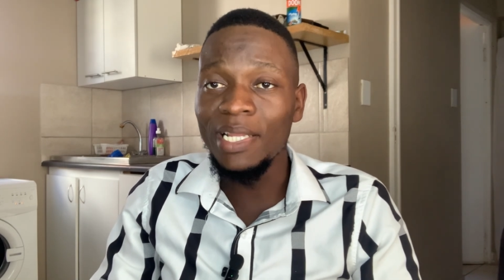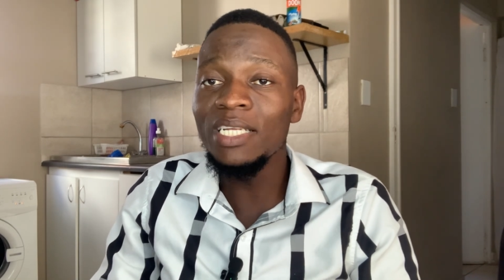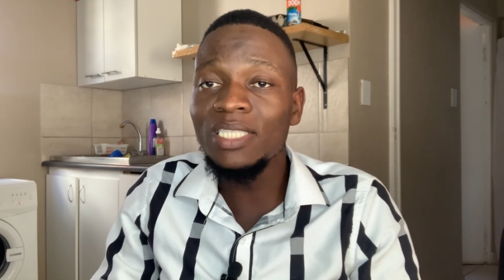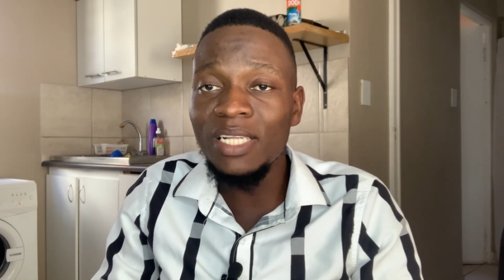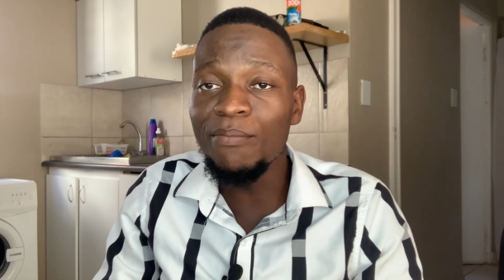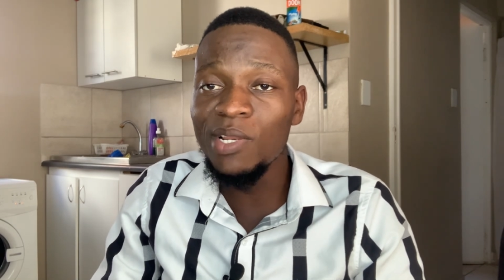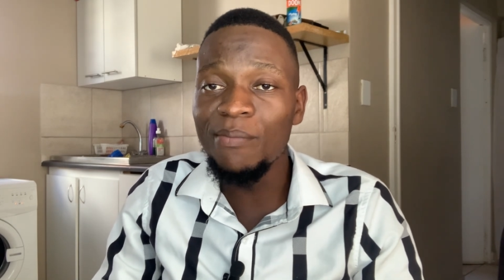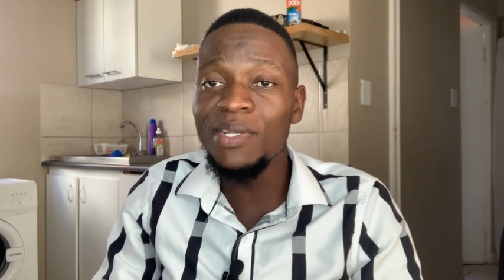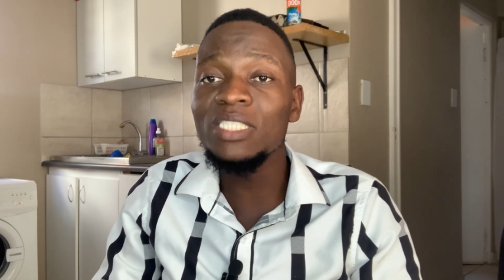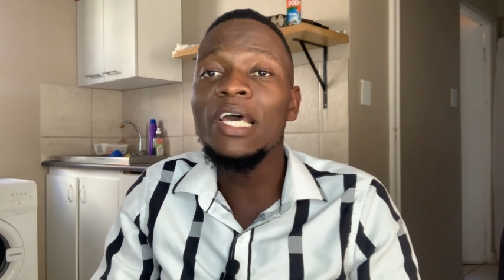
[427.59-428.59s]
It simply
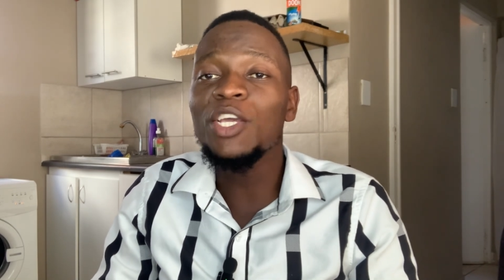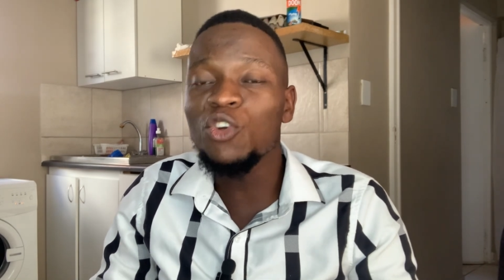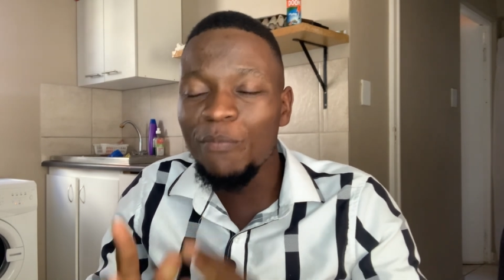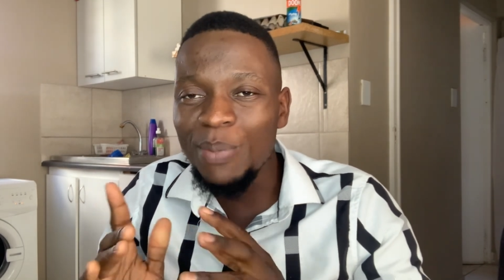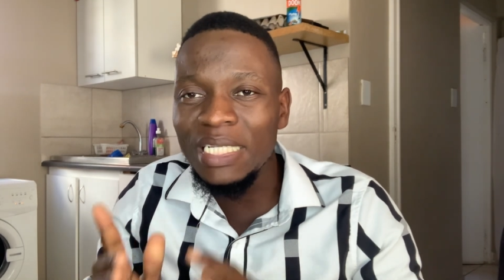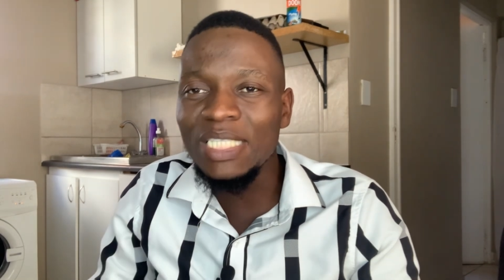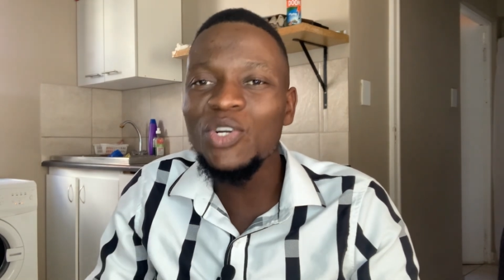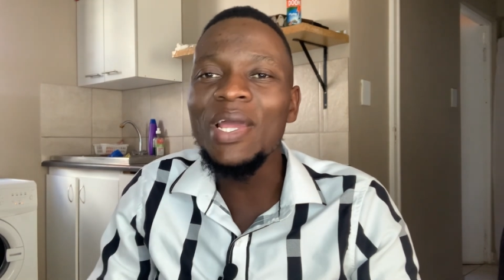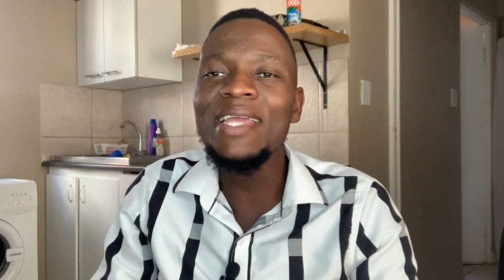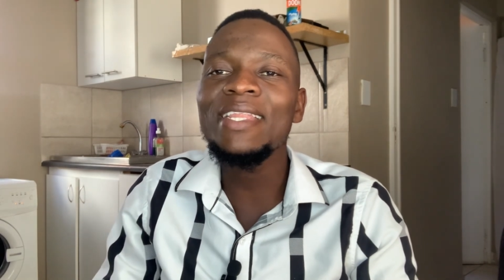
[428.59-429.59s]
means you've been
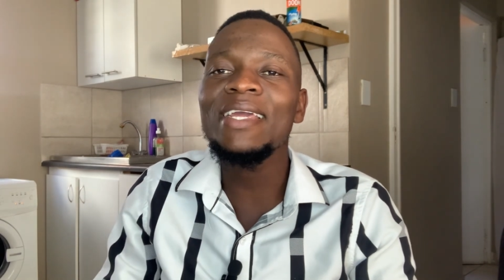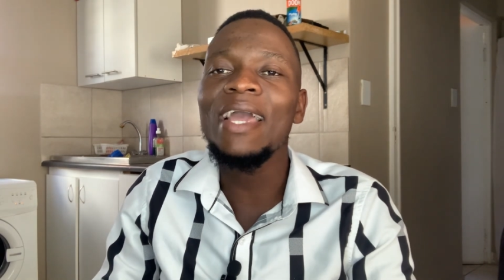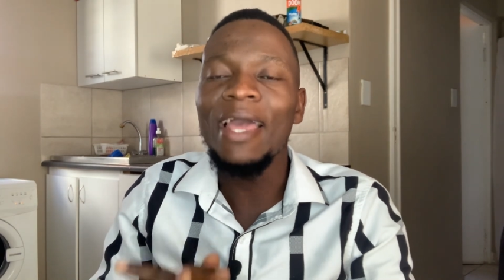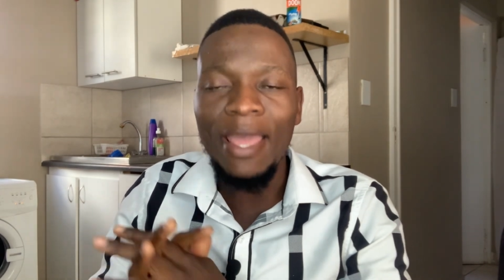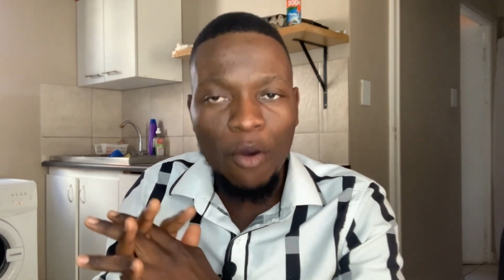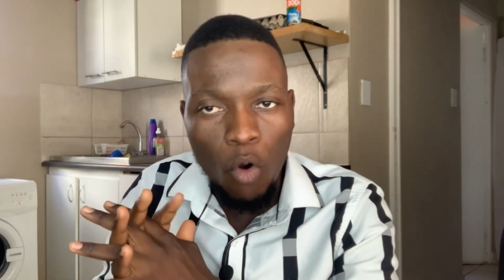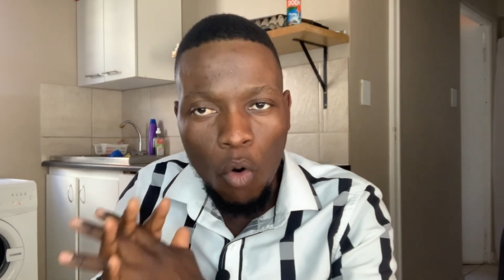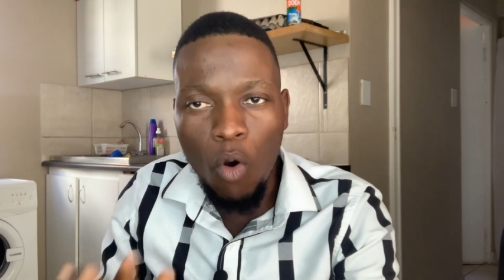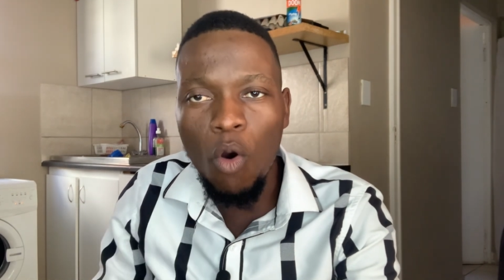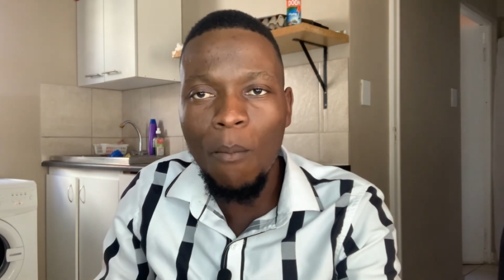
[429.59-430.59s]
training a
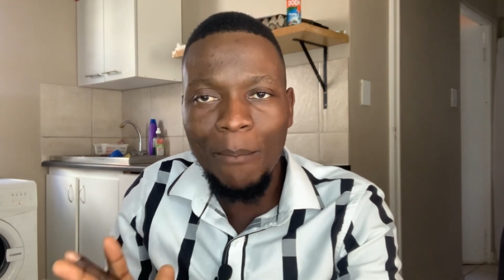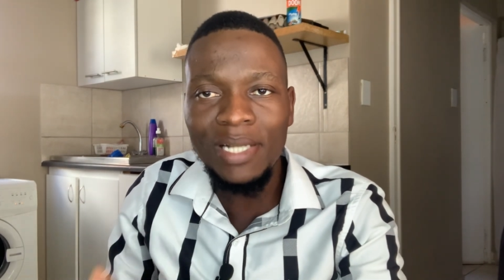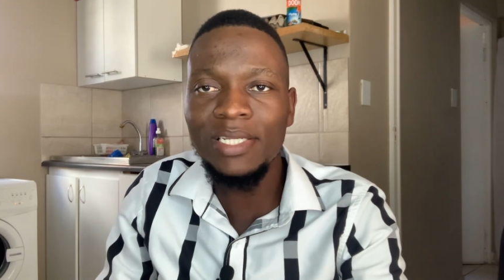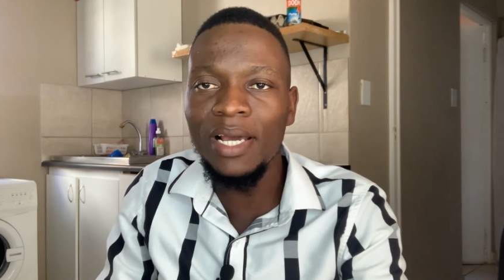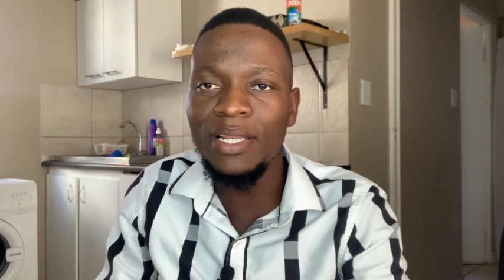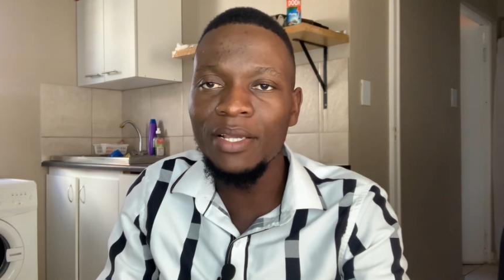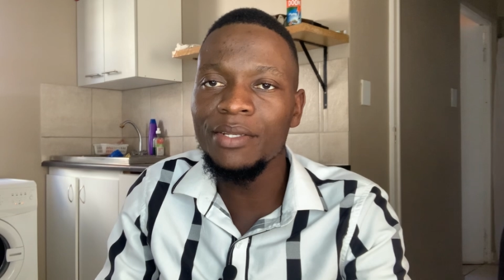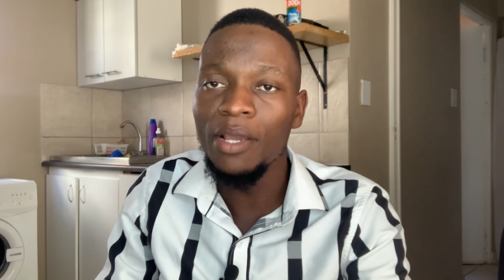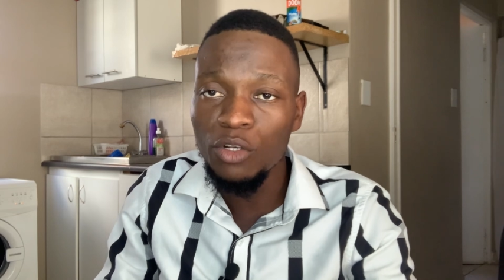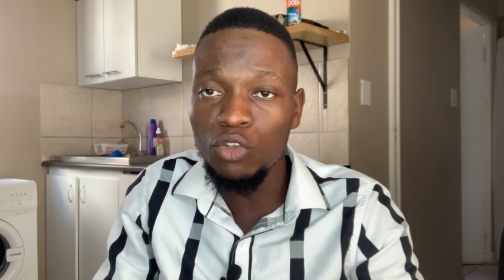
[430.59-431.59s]
whole
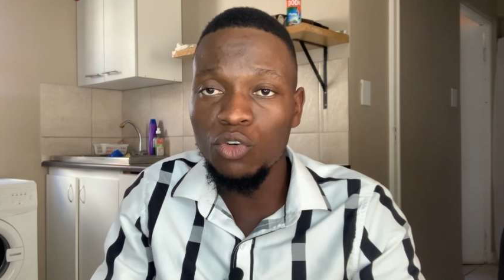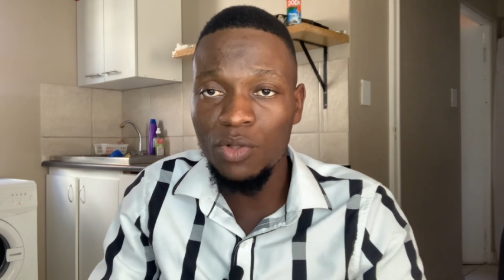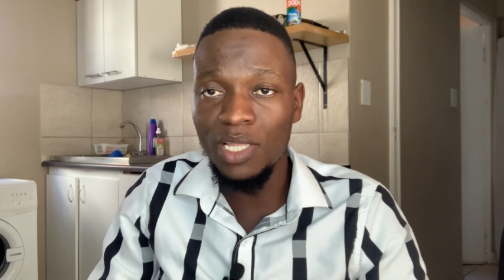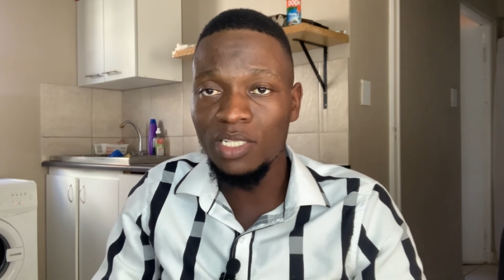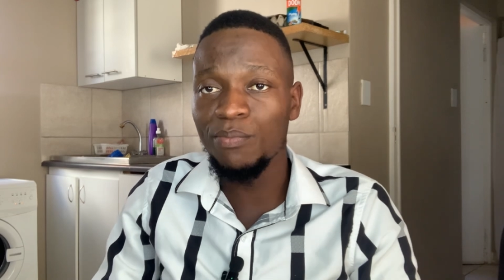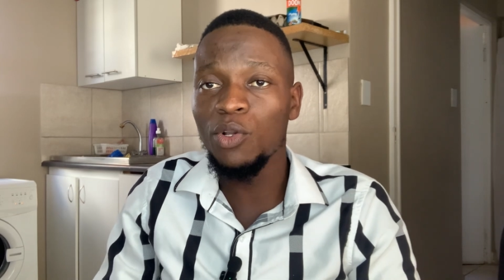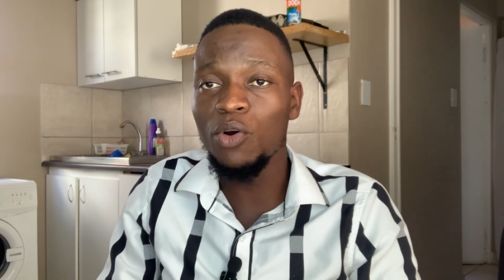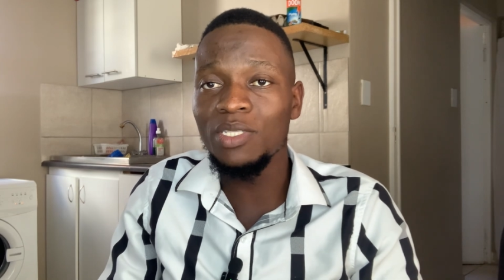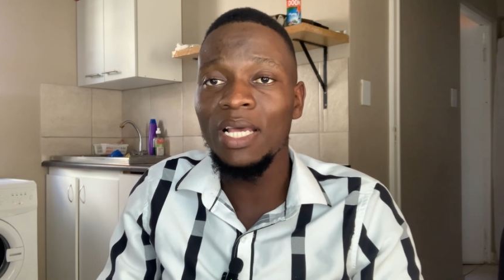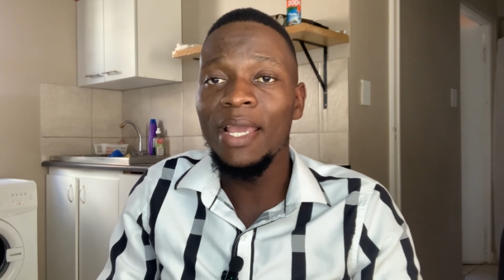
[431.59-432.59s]
battalion to do this,
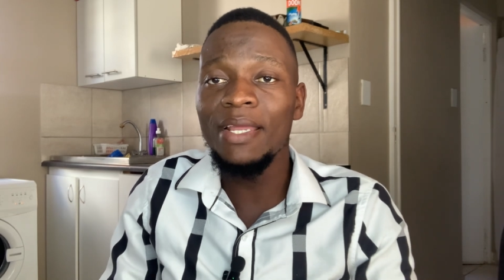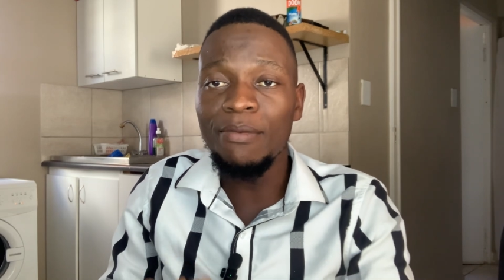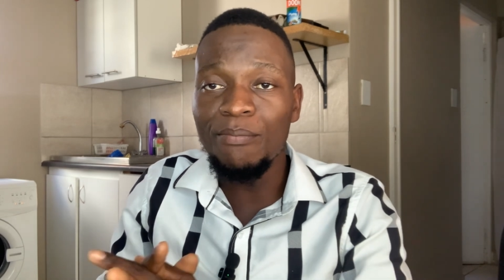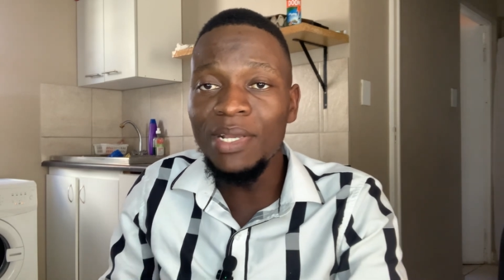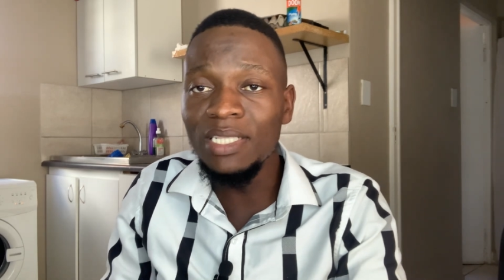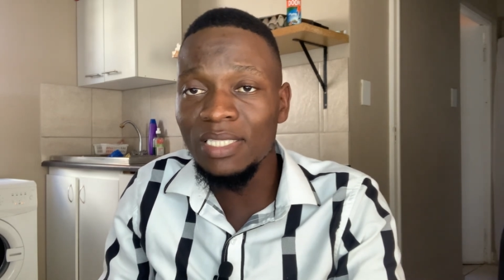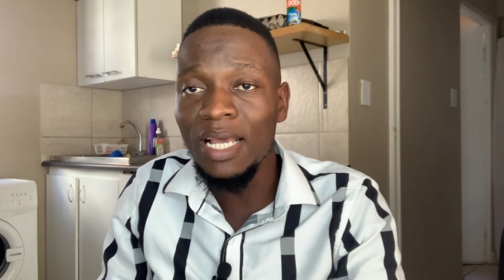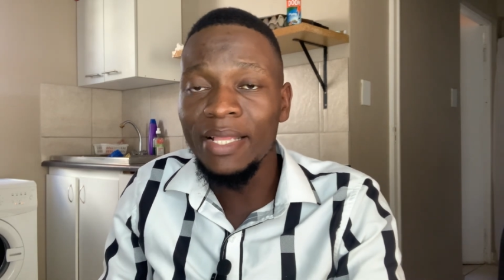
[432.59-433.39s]
because it means